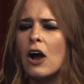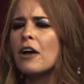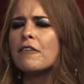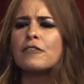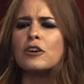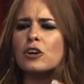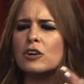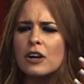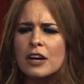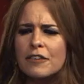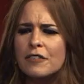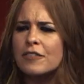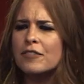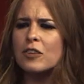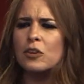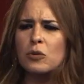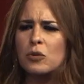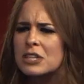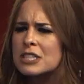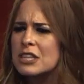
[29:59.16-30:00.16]
if
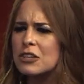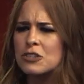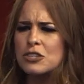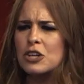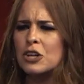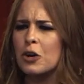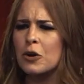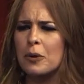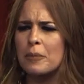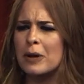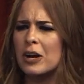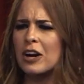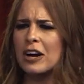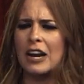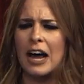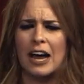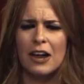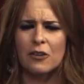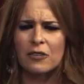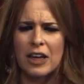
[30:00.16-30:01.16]
the Lord tells you to go to
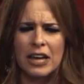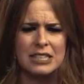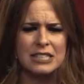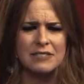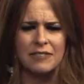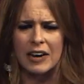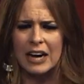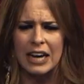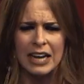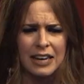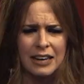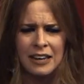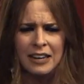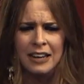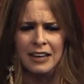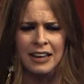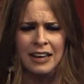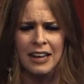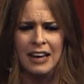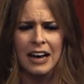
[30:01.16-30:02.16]
American Idol, that's fine.
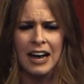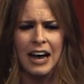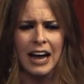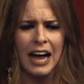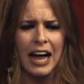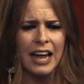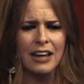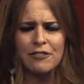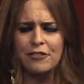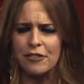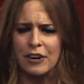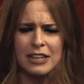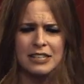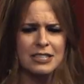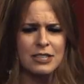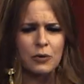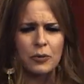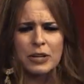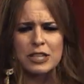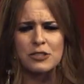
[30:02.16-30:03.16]
I had
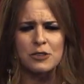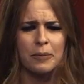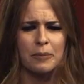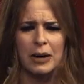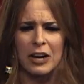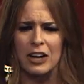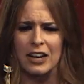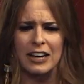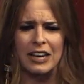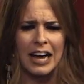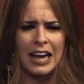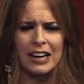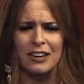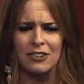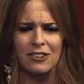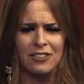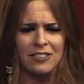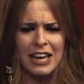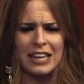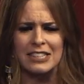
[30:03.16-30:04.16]
friends that went to American
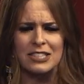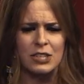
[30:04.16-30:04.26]
Idol. That's